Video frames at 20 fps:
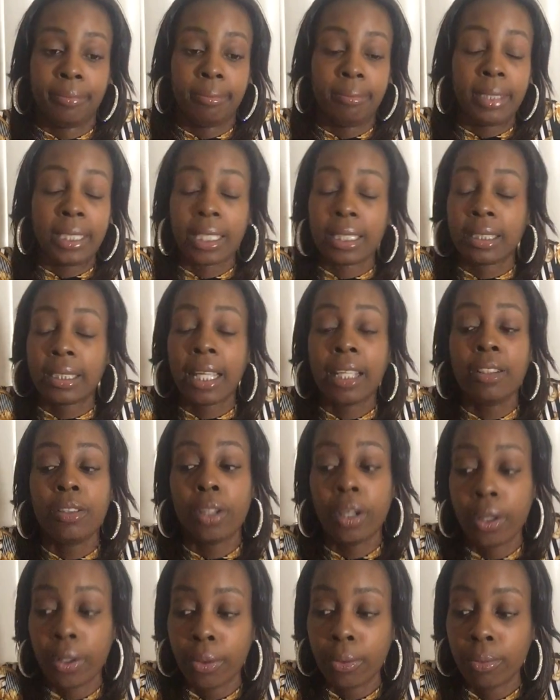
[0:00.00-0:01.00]
because they
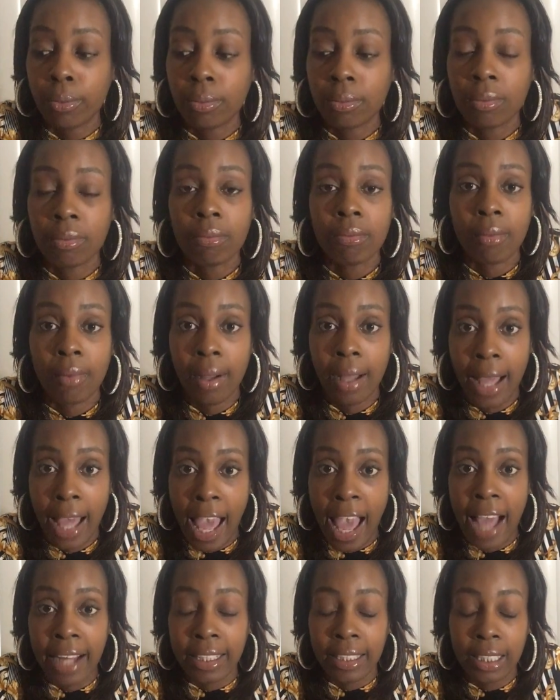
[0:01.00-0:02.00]
know
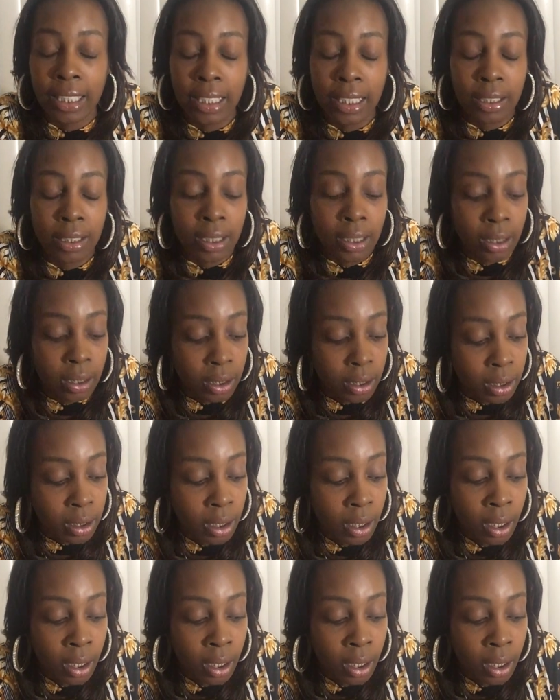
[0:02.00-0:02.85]
how to get it done.